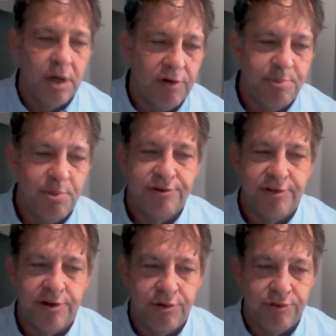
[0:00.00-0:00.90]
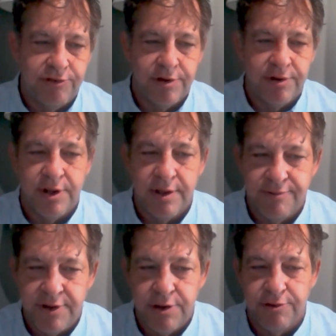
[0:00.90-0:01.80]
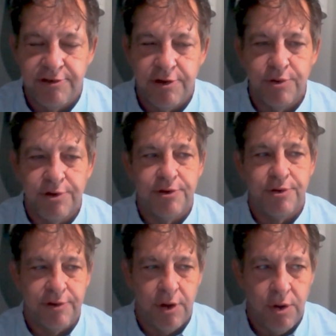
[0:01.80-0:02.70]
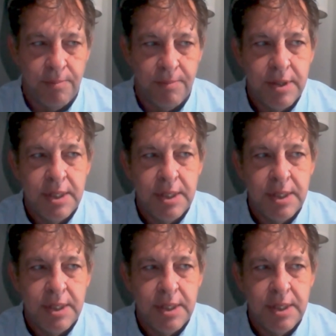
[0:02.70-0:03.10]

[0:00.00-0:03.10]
of persecution if he or she returns home,